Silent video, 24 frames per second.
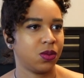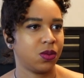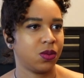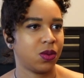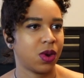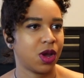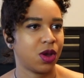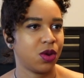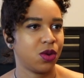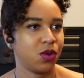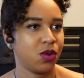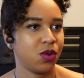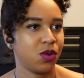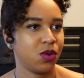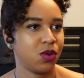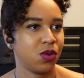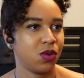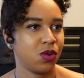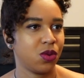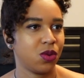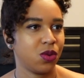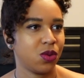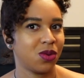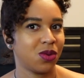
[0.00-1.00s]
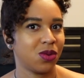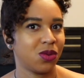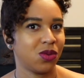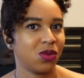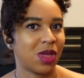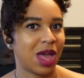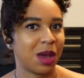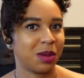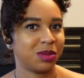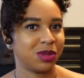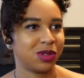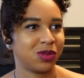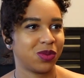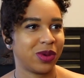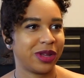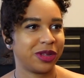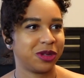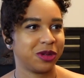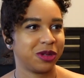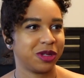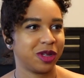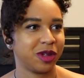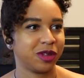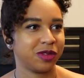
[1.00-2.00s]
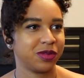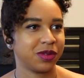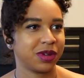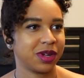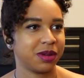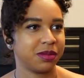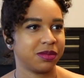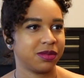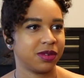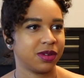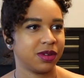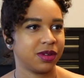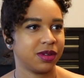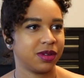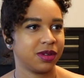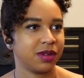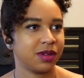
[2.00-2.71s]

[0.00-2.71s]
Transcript: Whoa. That was way too close for comfort